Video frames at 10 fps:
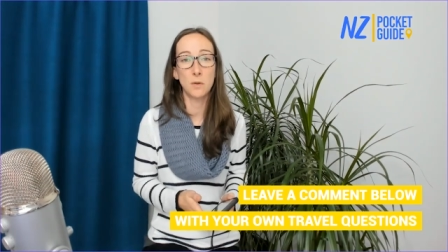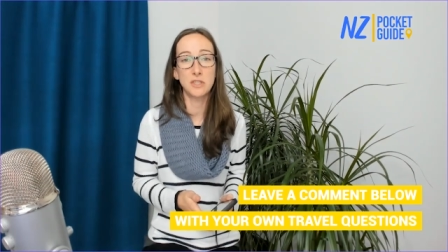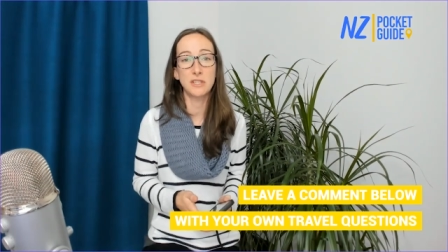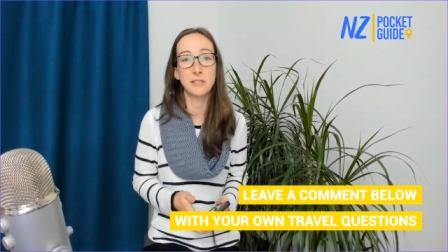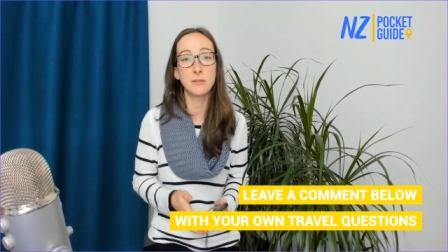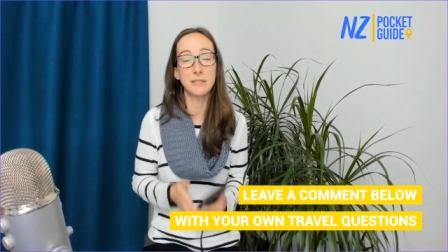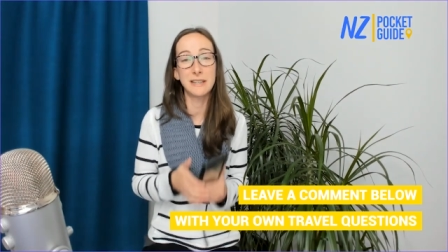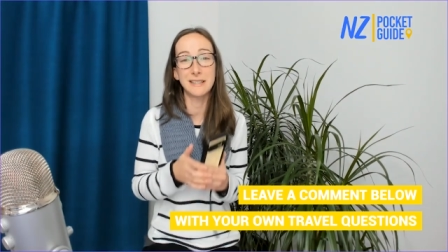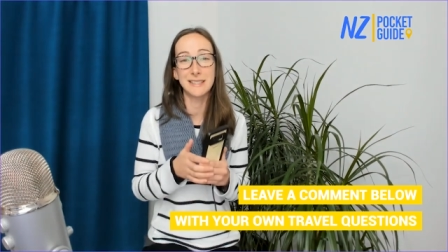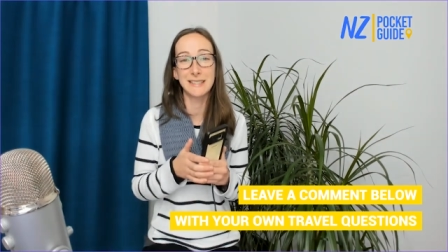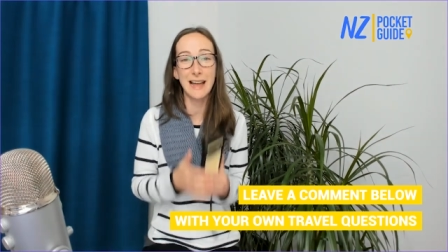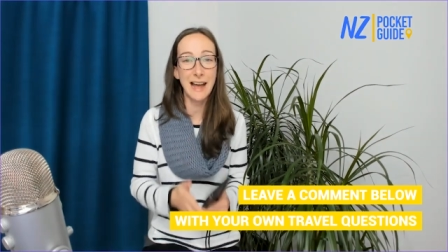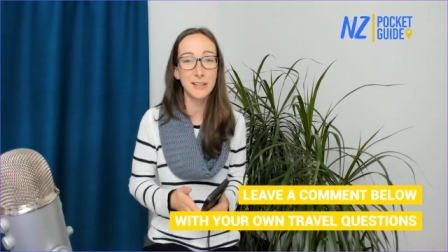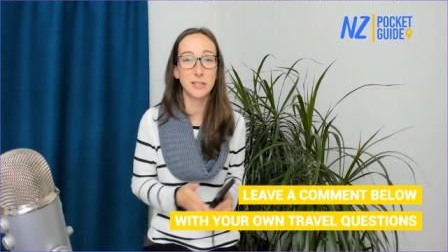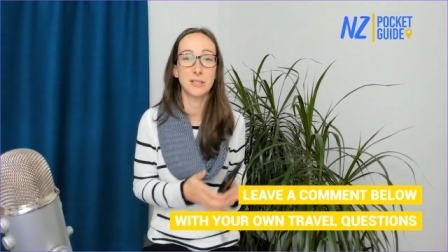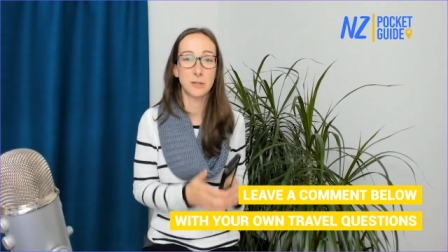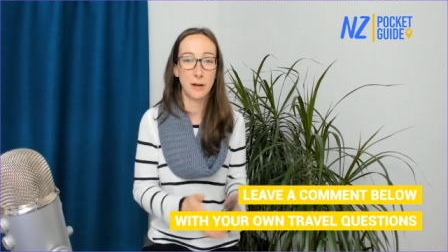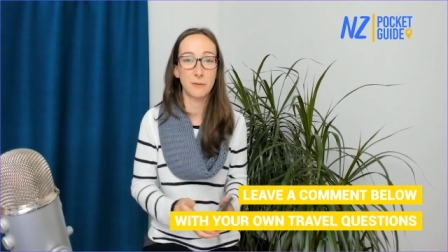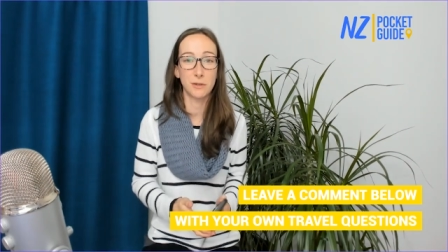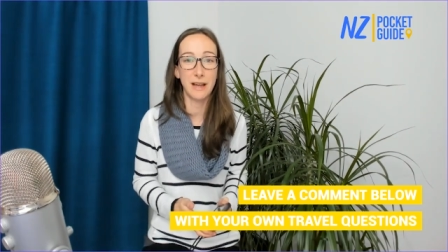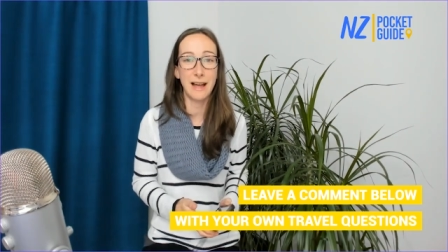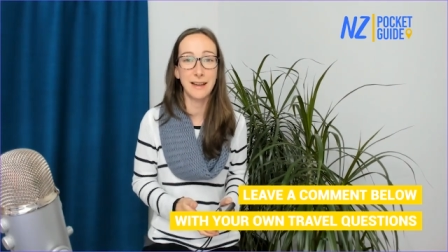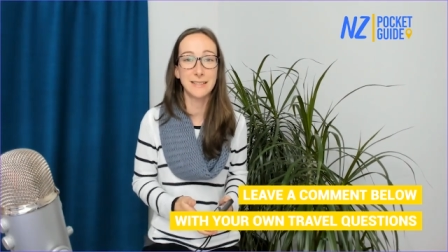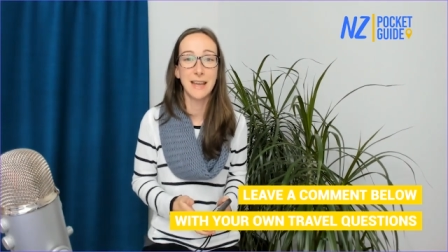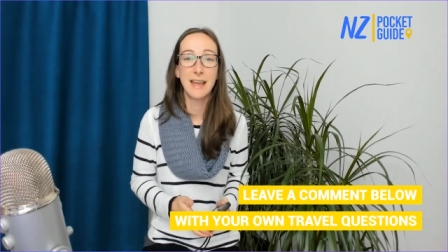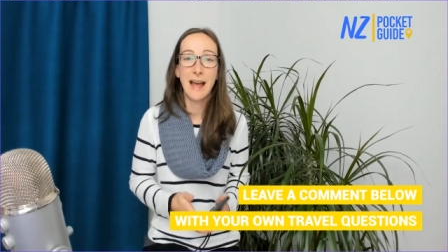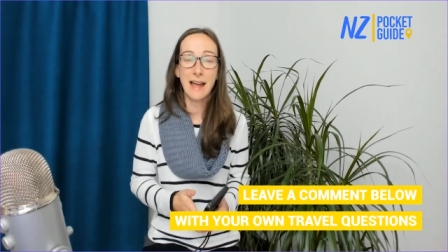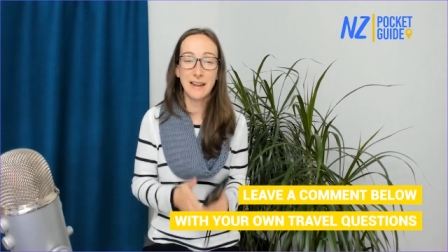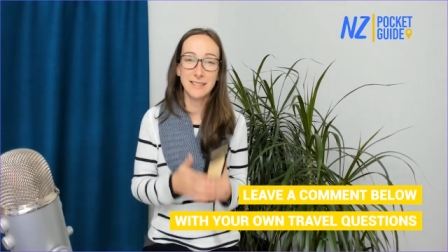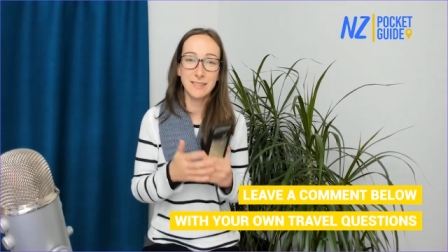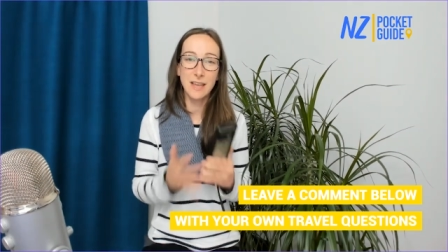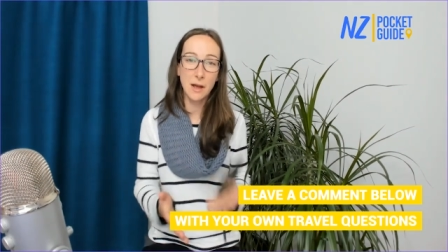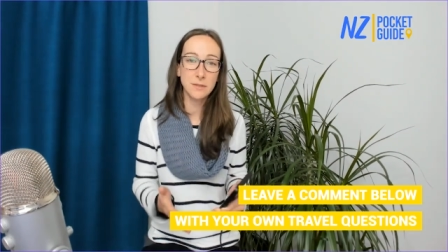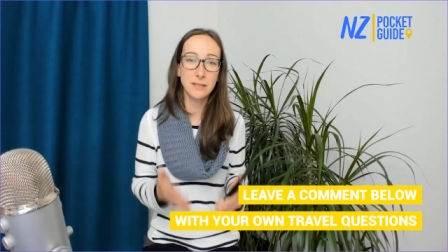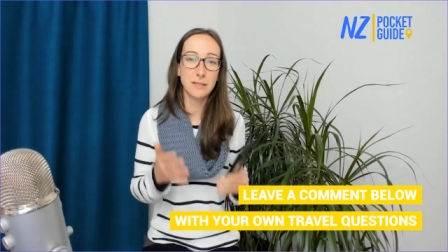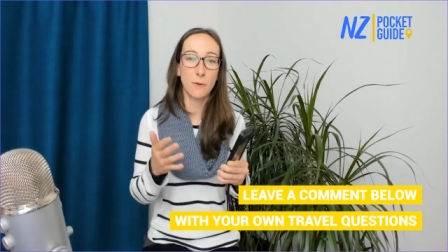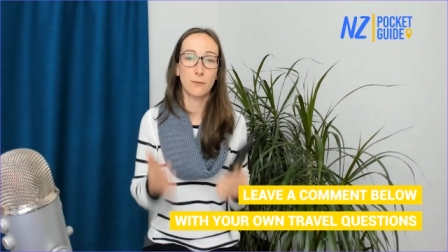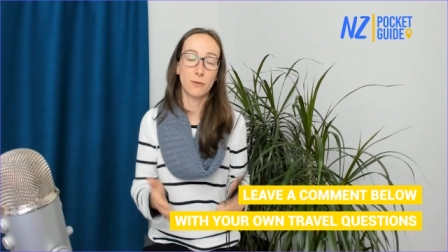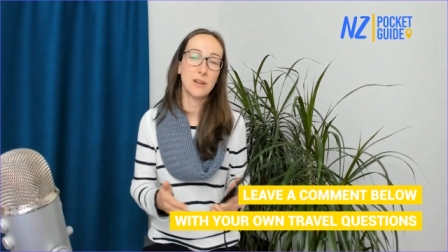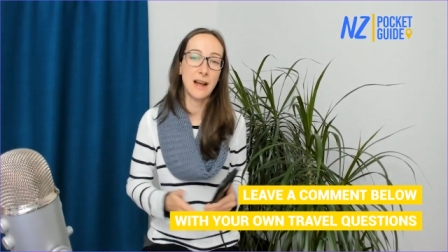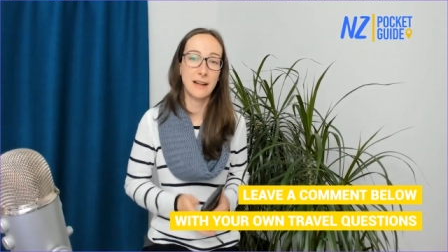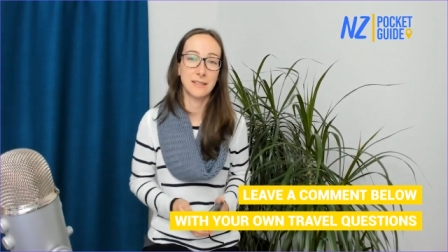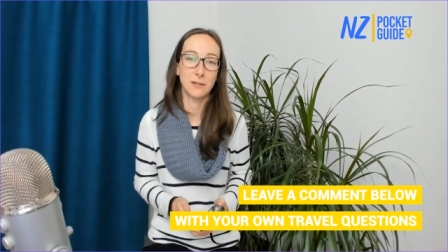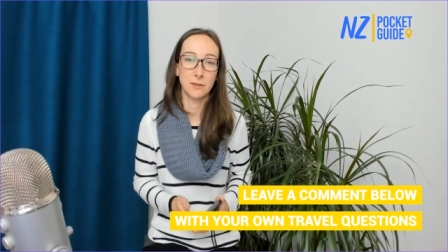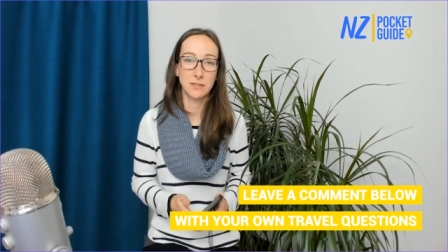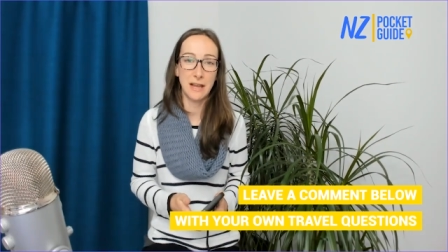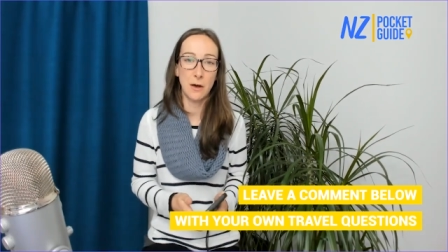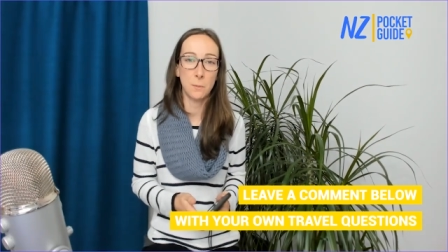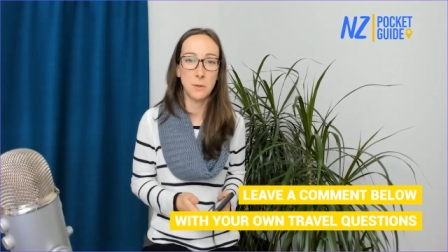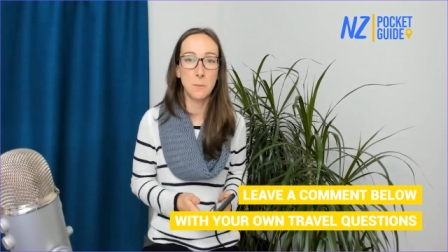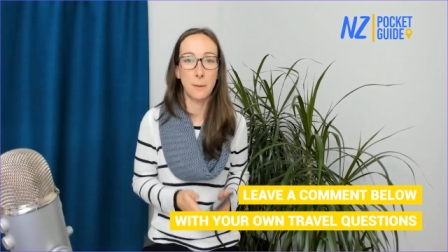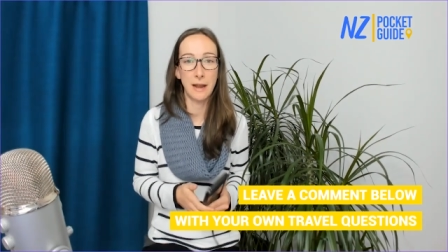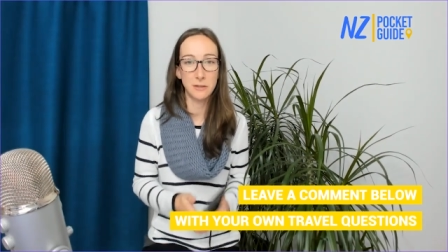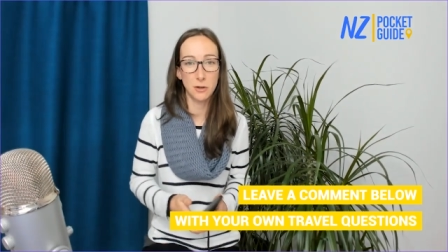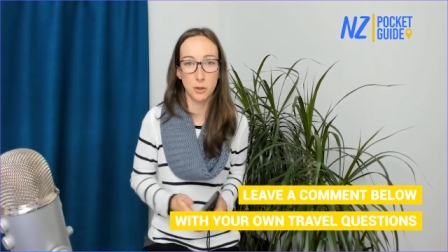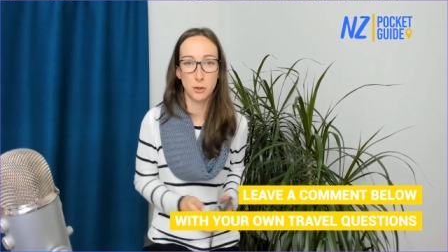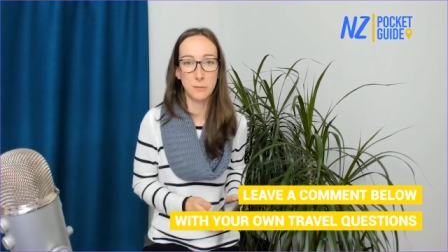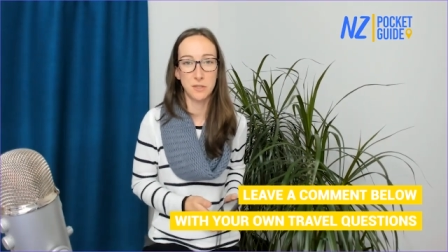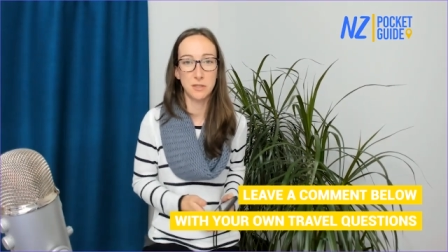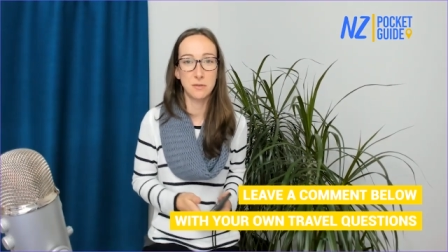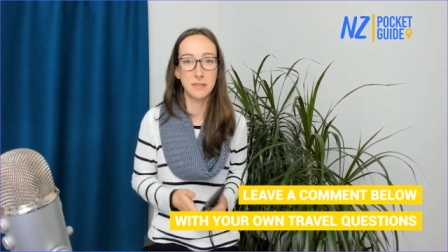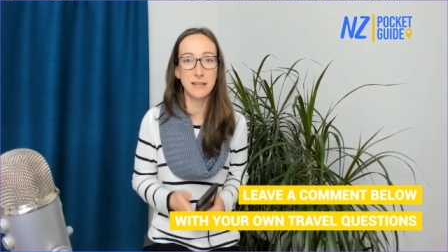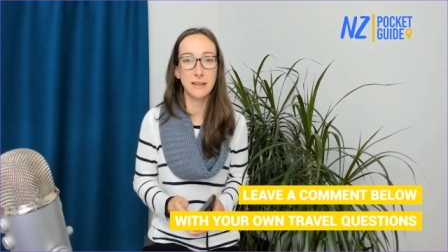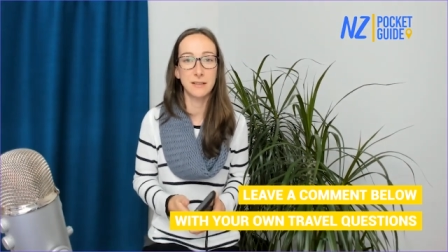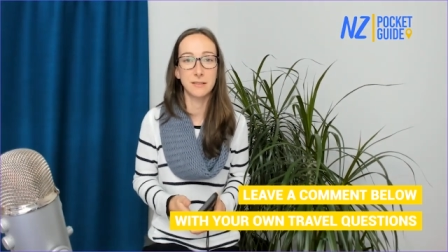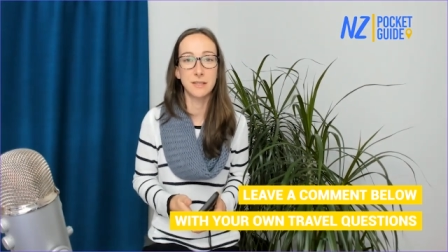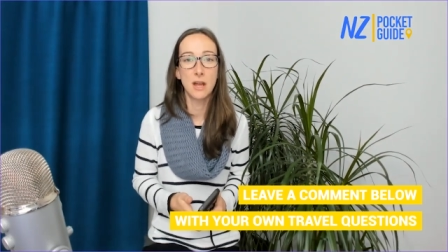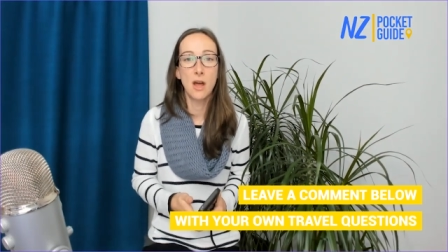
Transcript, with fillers: which is New Zealand's largest travel guide and has has thousands of free articles to help you plan your trip to New Zealand.